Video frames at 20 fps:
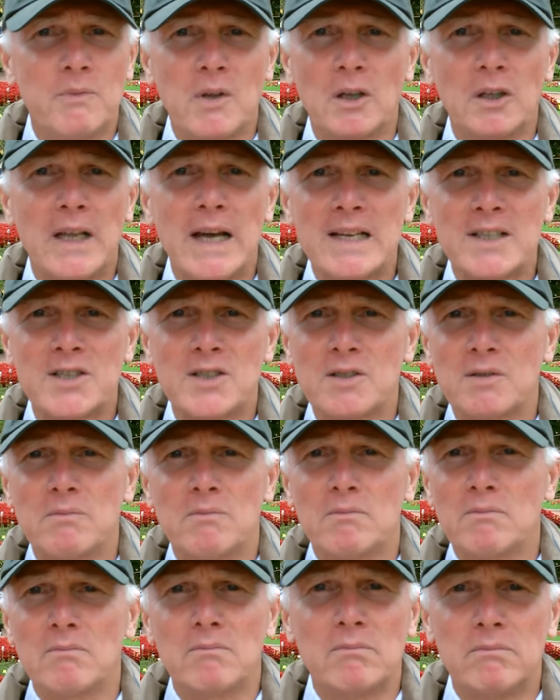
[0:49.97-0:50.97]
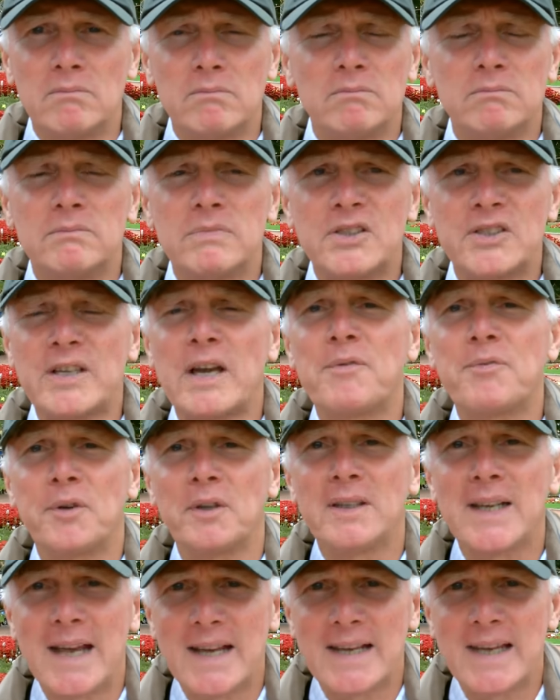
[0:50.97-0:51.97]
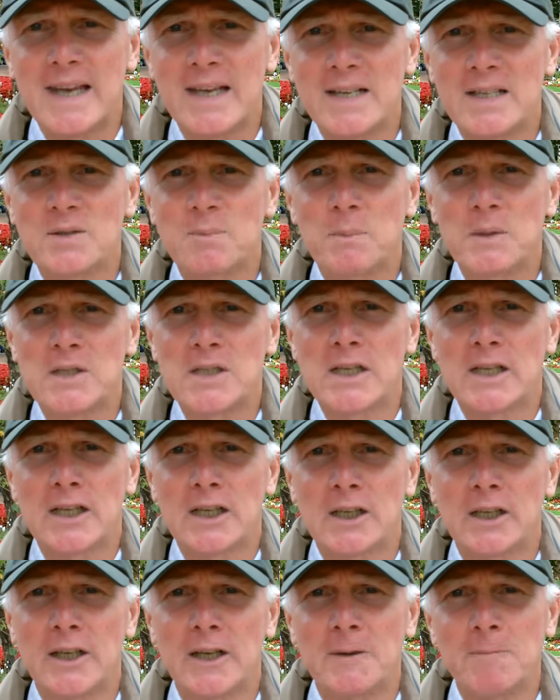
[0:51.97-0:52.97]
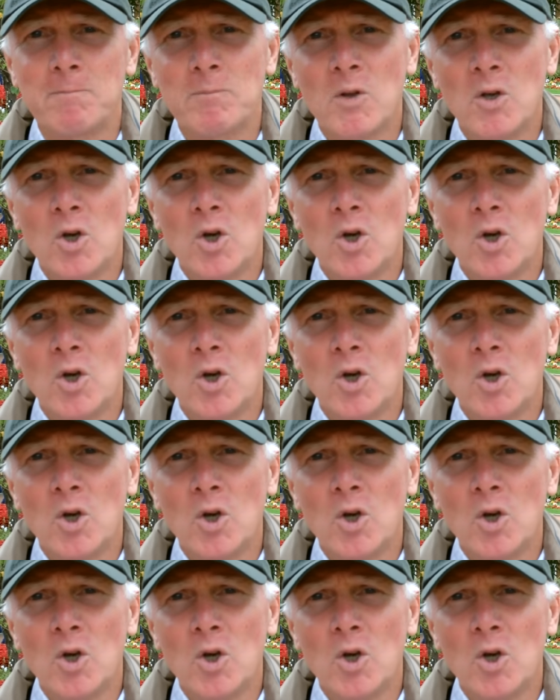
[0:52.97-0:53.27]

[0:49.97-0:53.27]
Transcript: the last several decades particularly.